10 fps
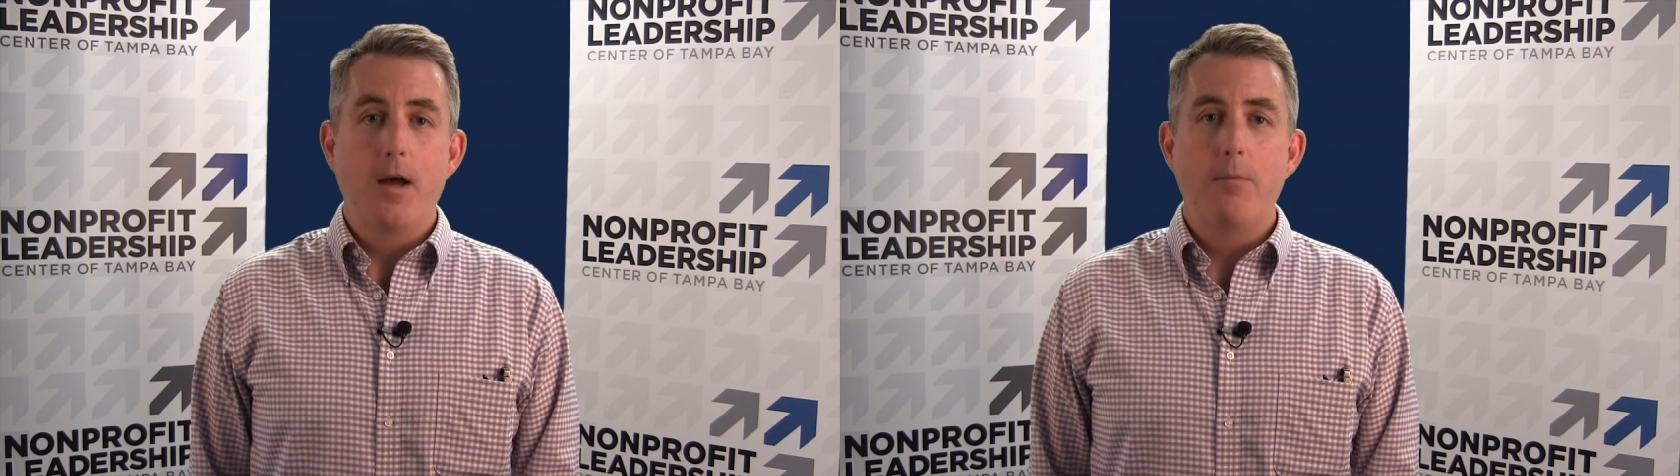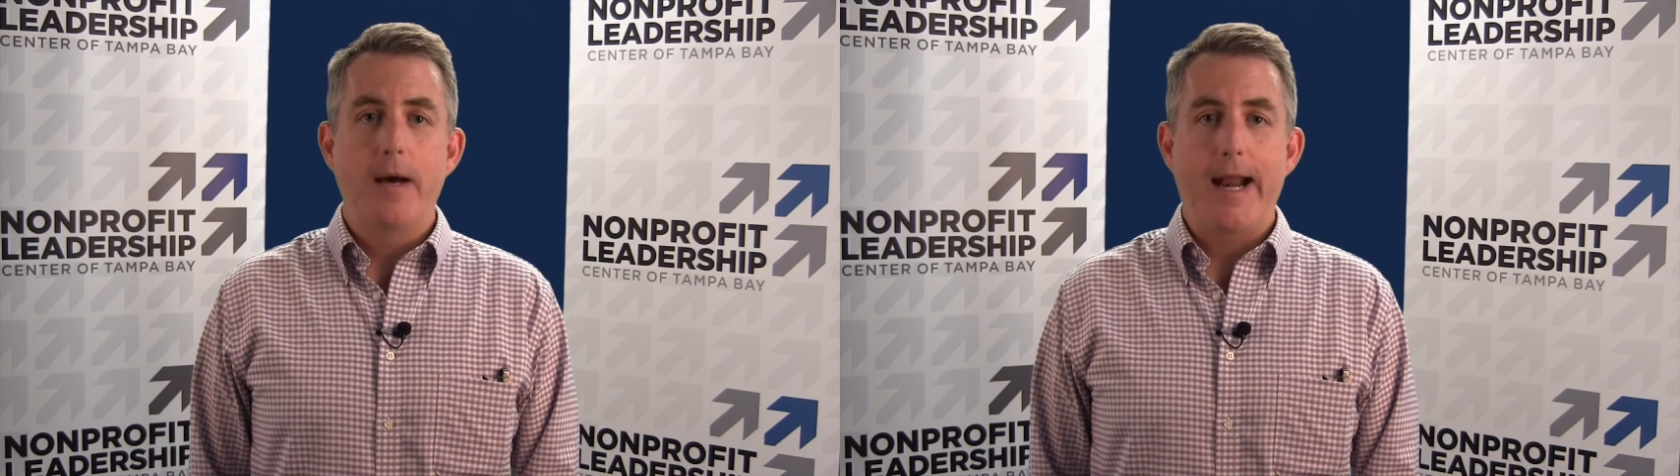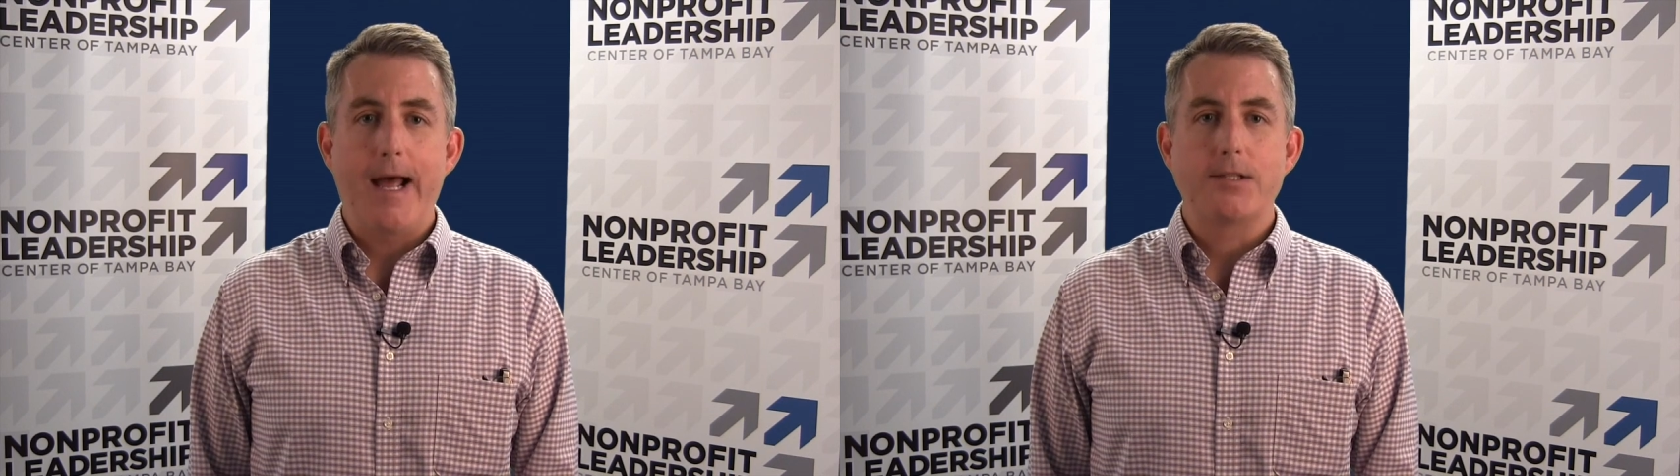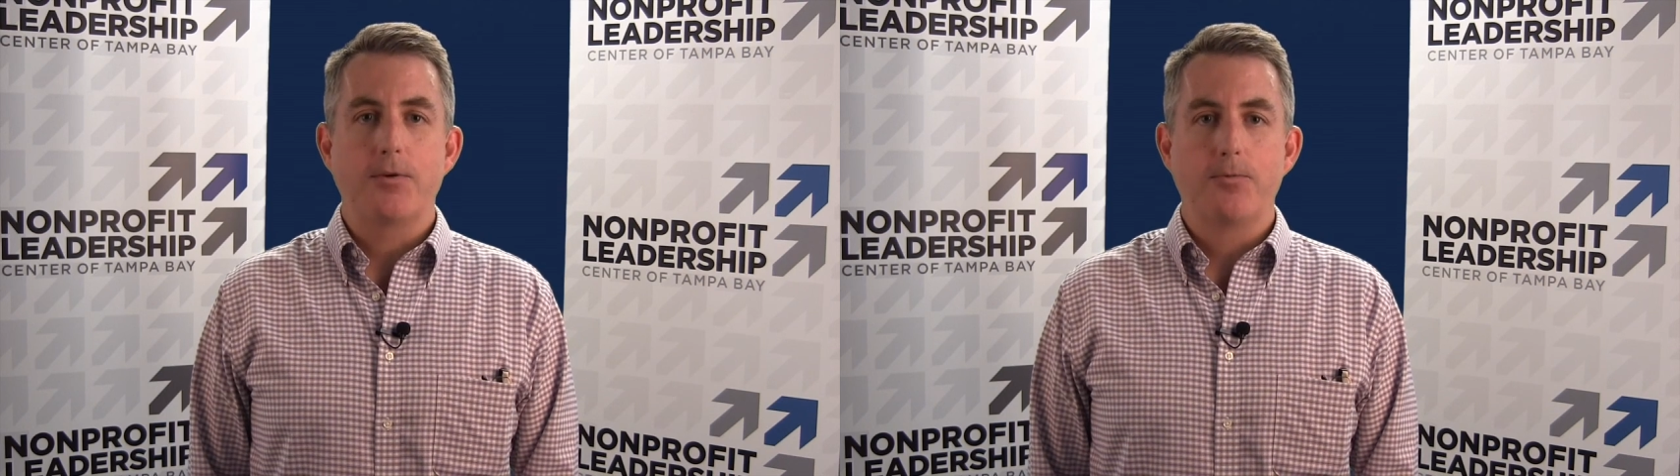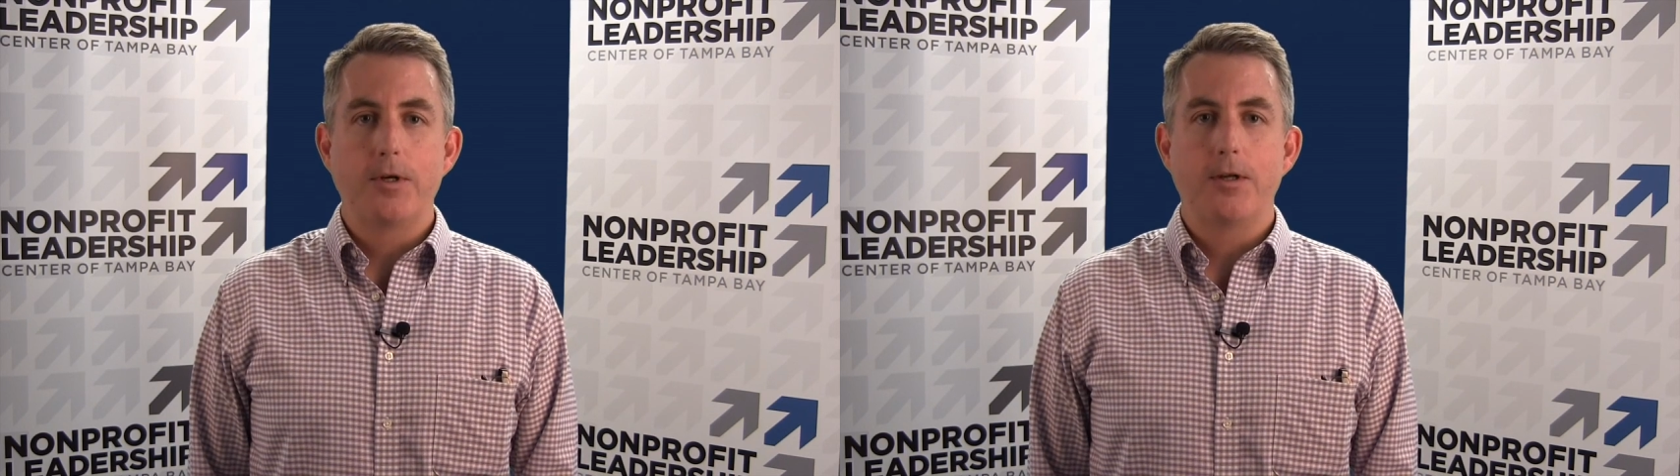but has a
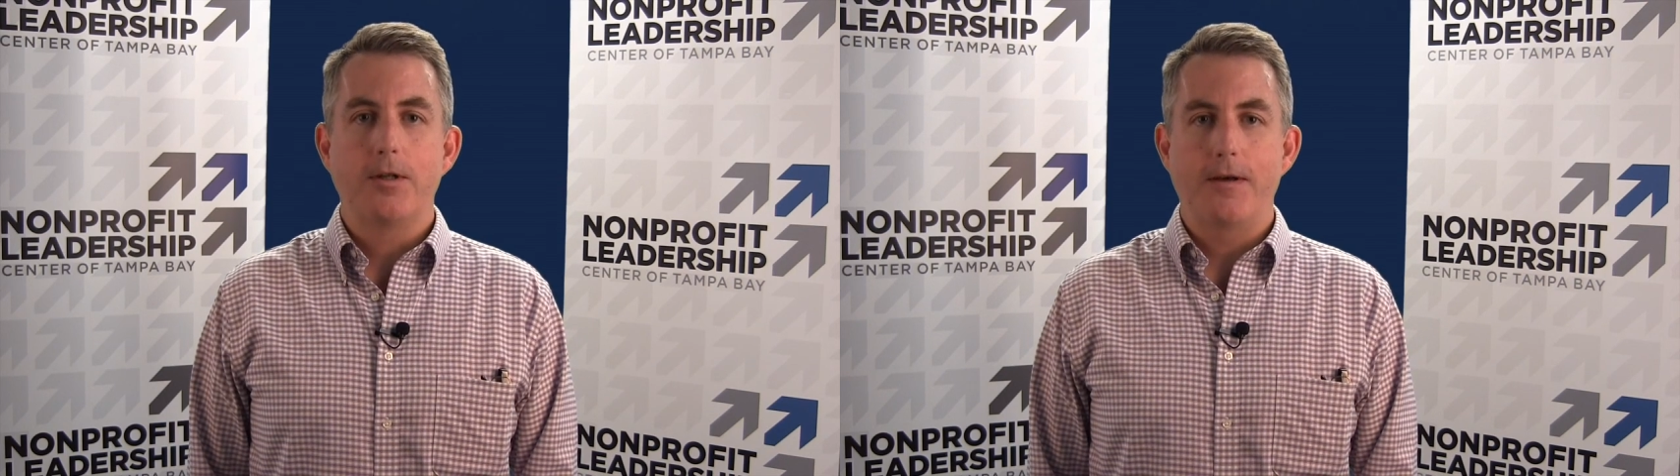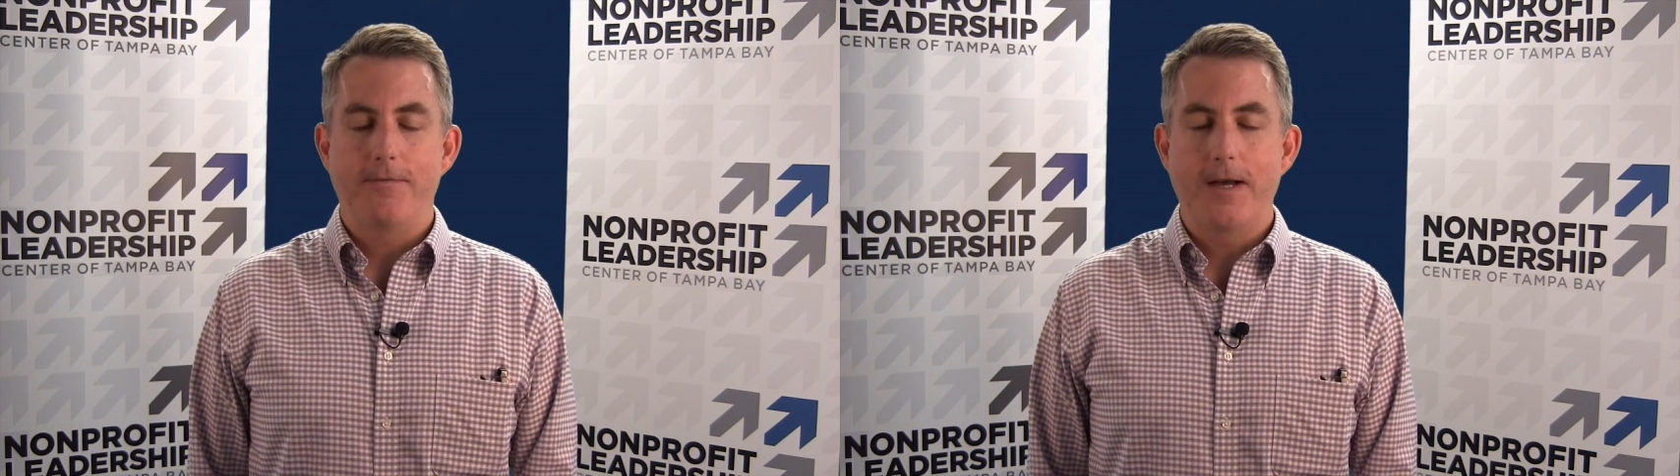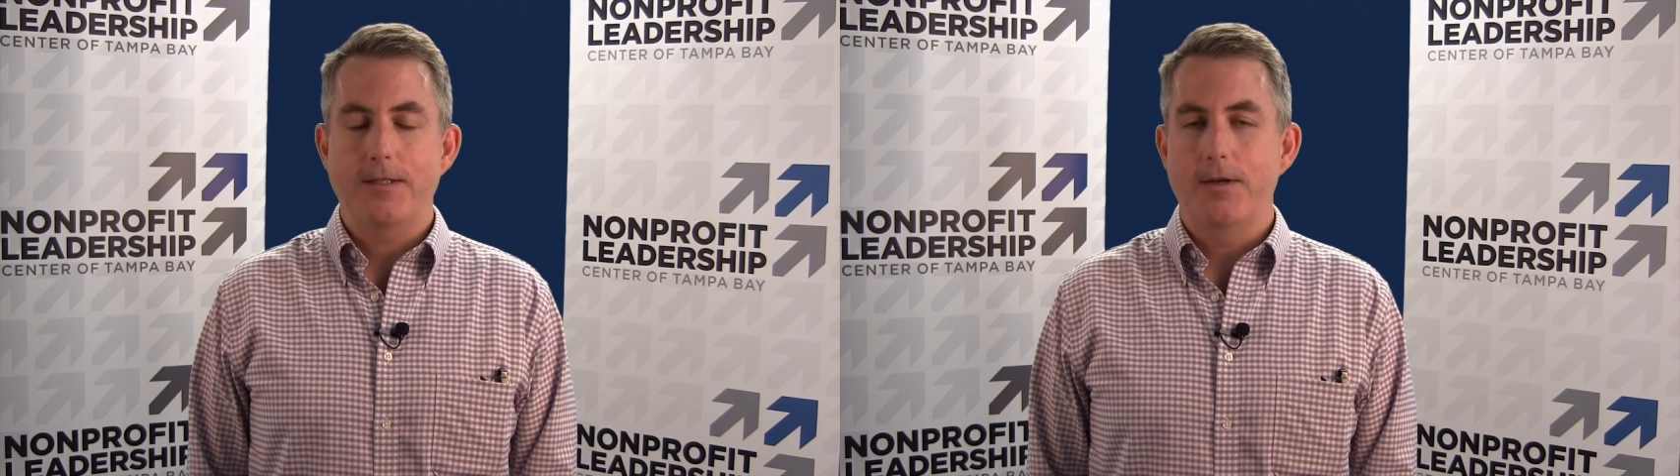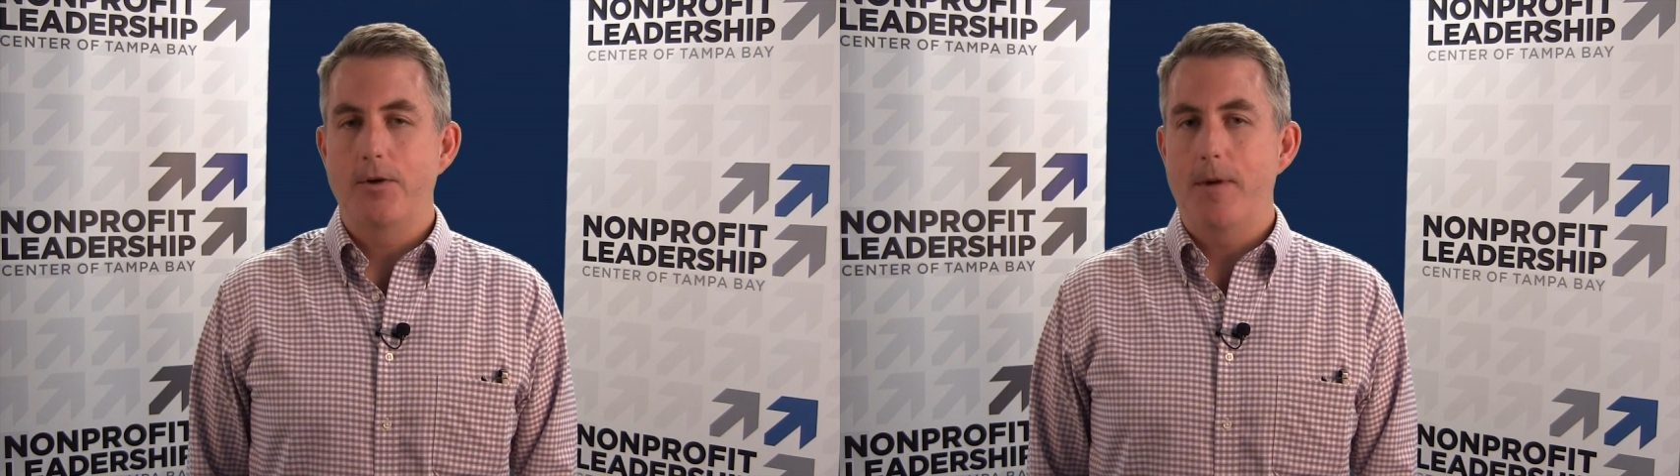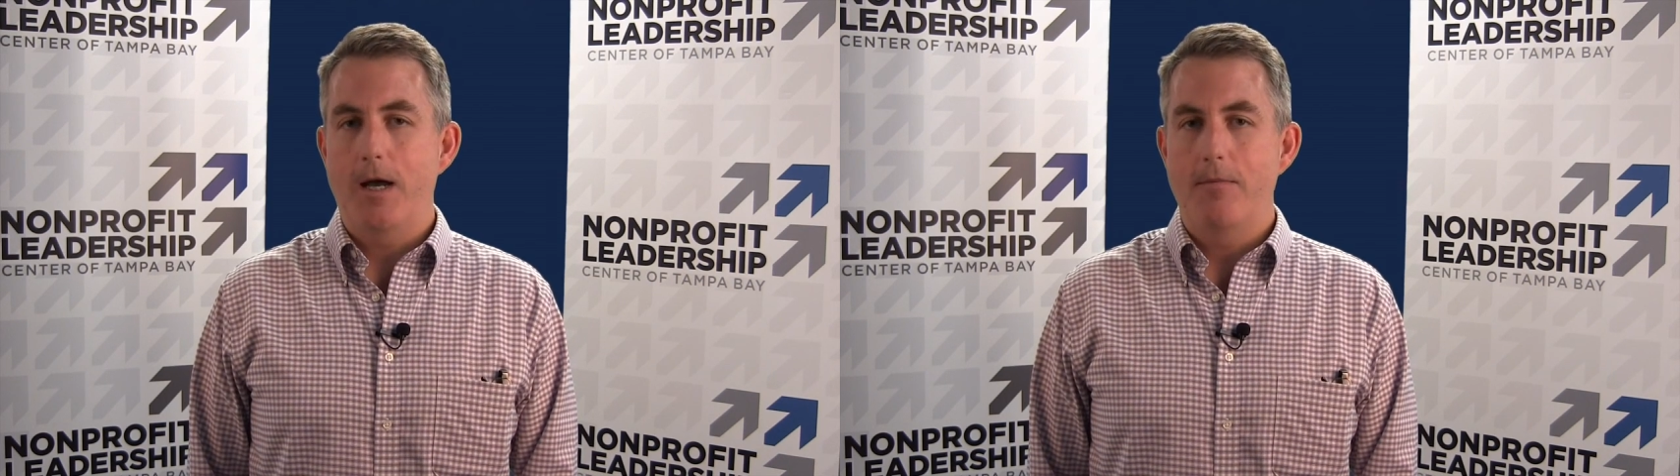real effect on
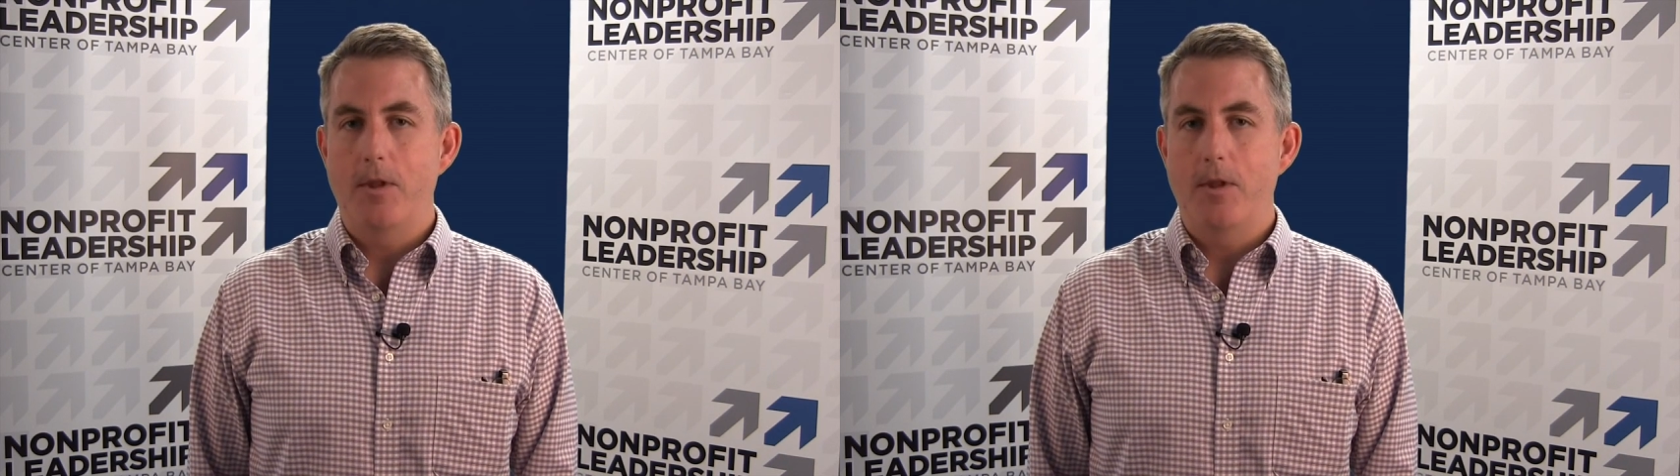your bottom